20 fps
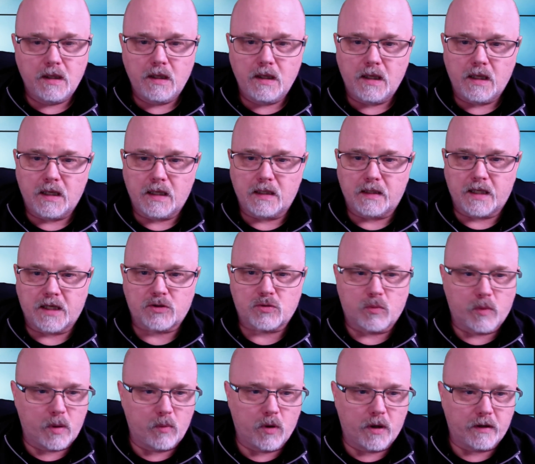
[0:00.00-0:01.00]
And that's what
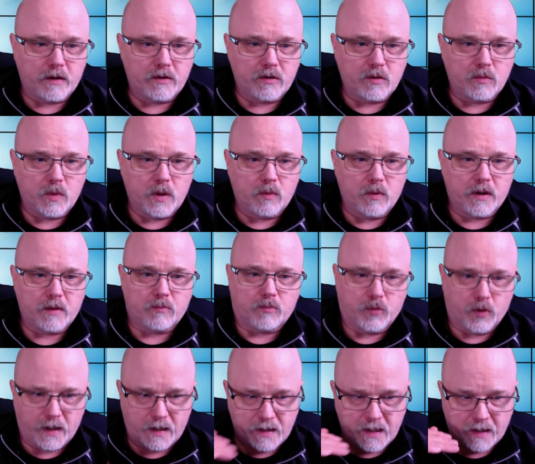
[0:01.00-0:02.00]
we want to do. We want to
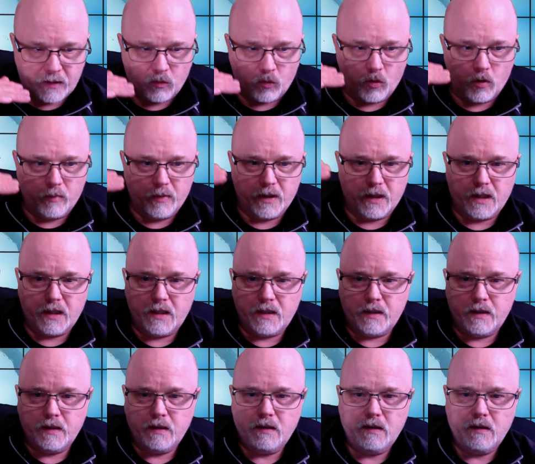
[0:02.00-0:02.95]
bring that orbit in.